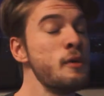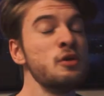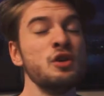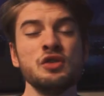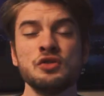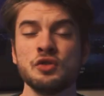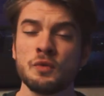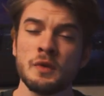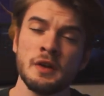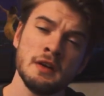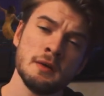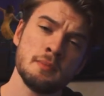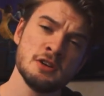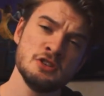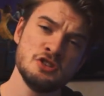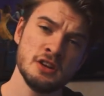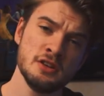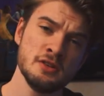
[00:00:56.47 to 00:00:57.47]
I would also really
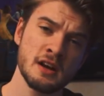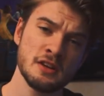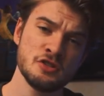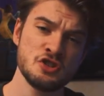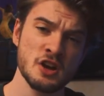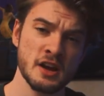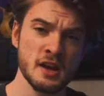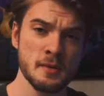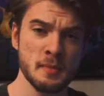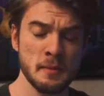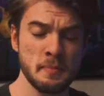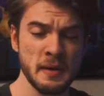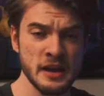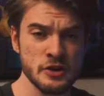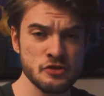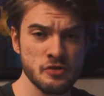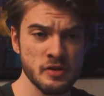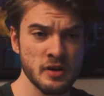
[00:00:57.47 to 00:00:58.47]
appreciate you guys checking out my
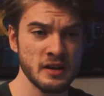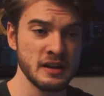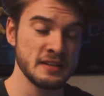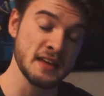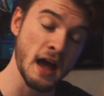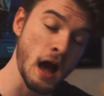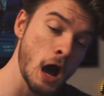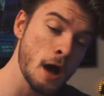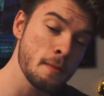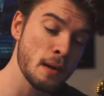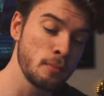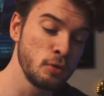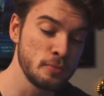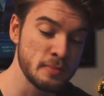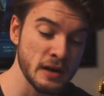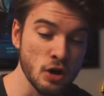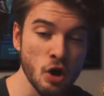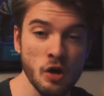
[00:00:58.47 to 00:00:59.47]
Patreon. It's how I'm
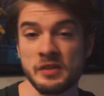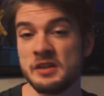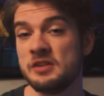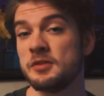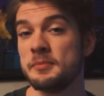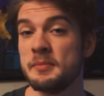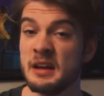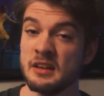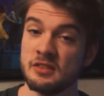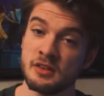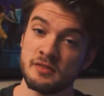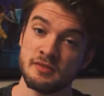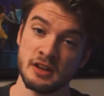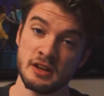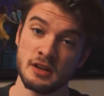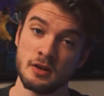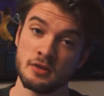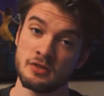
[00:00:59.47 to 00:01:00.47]
able to make all these amazing
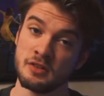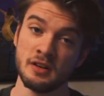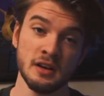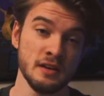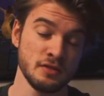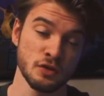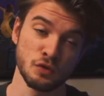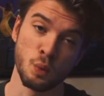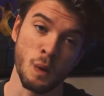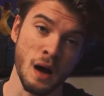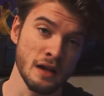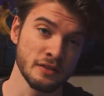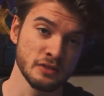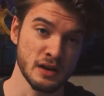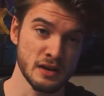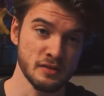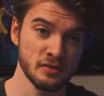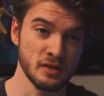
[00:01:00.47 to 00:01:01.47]
videos and live this
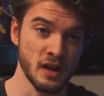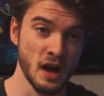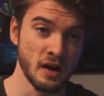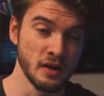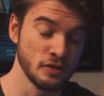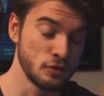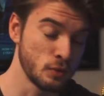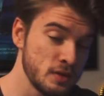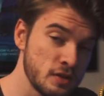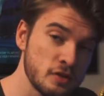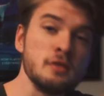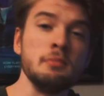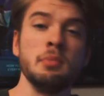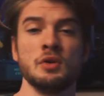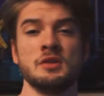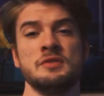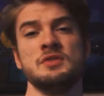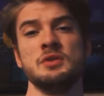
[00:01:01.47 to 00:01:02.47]
wild lifestyle. It's with the
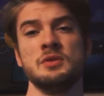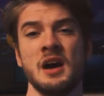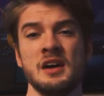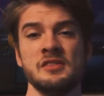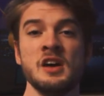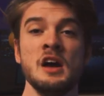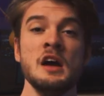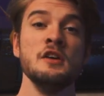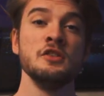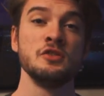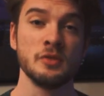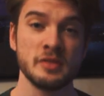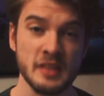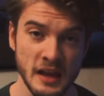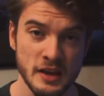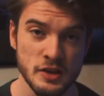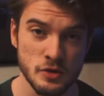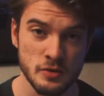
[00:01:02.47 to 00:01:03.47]
support of you guys. So
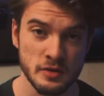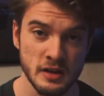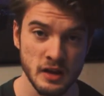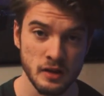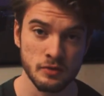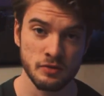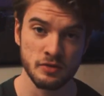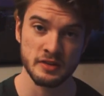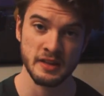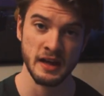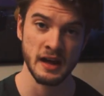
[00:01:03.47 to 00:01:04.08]
thank you again for